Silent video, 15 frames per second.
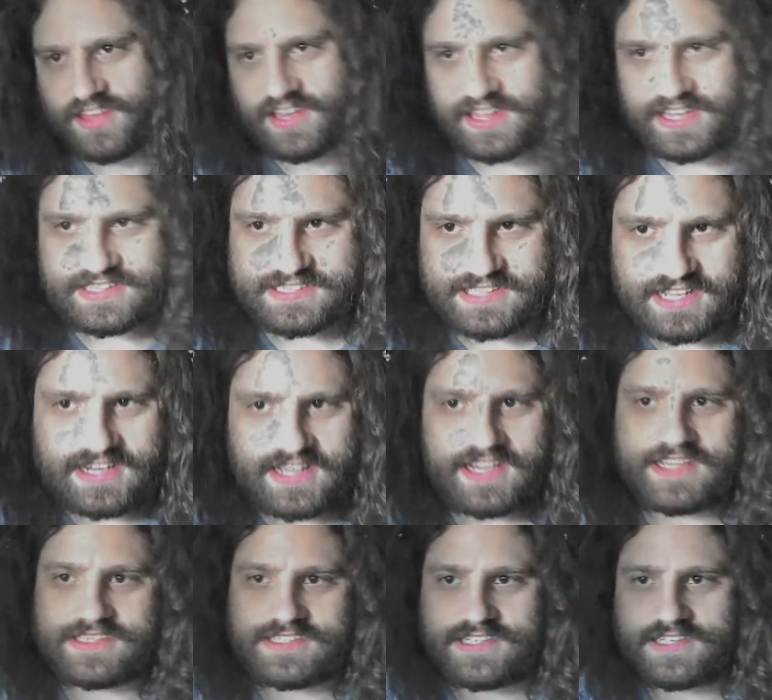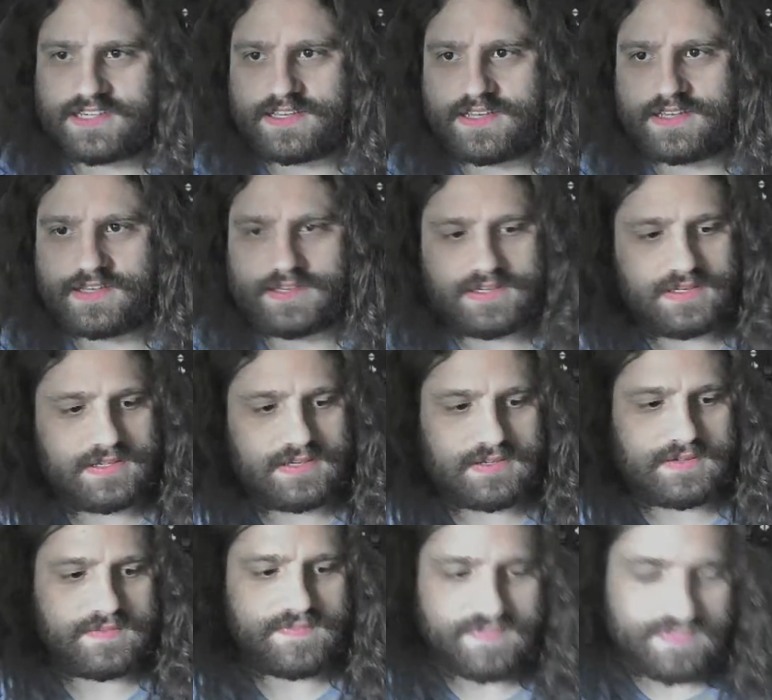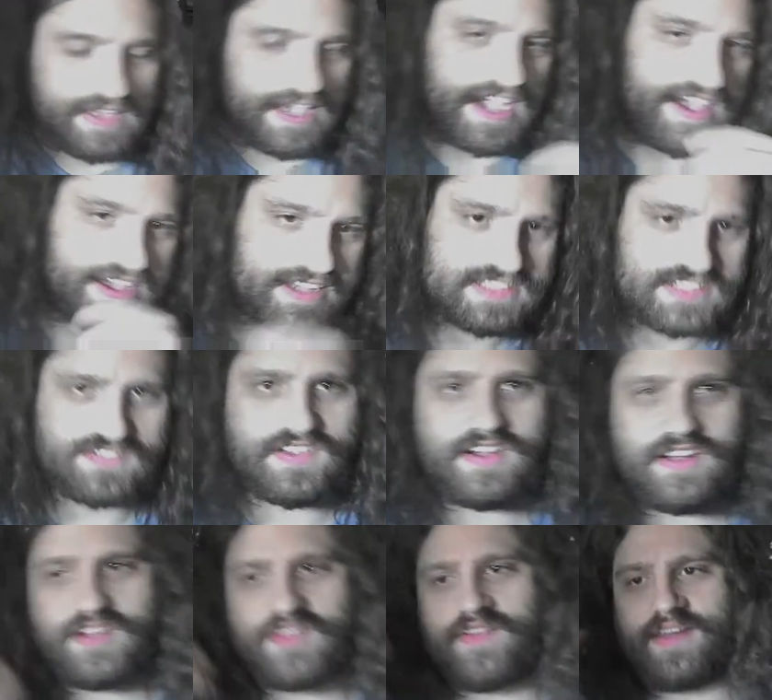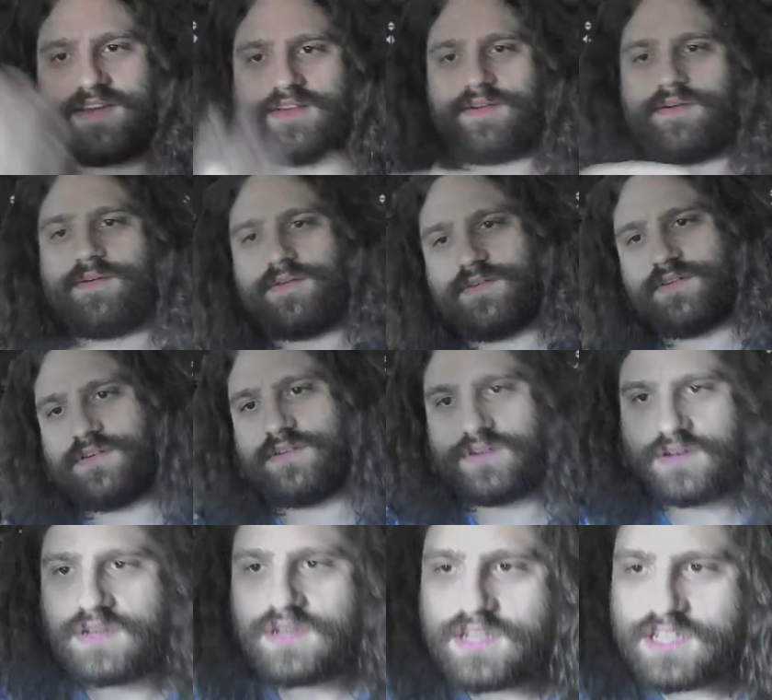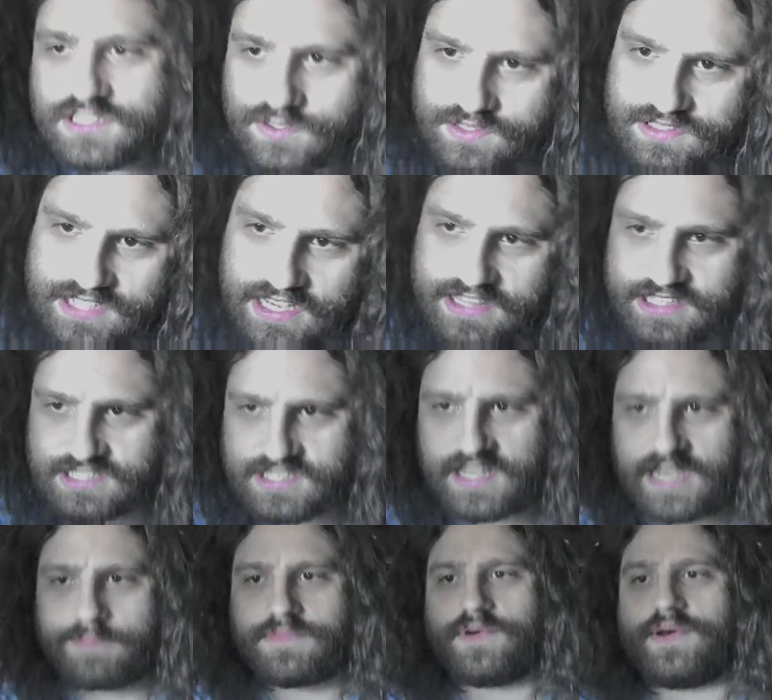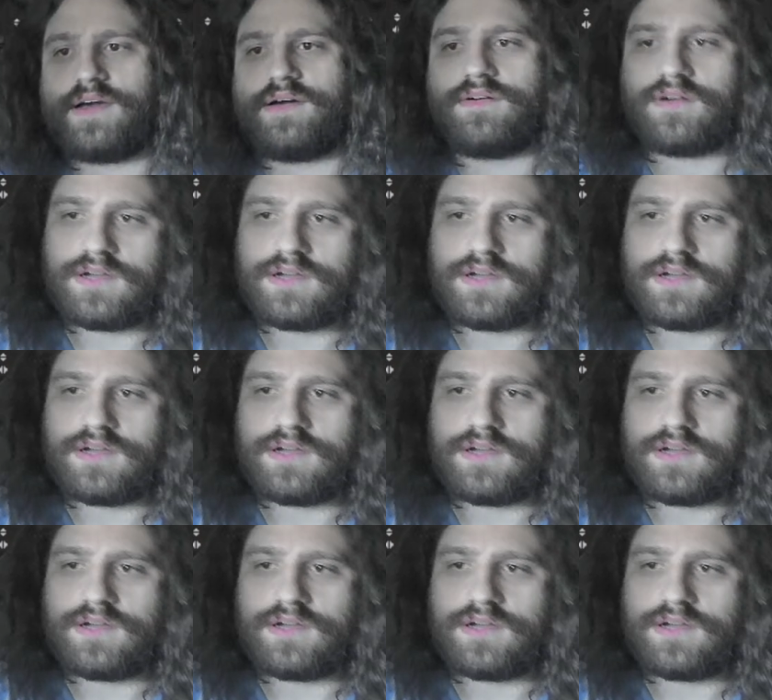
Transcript: That's a nice. Yeah, that's very like. Ugh. So let's take this clap though out.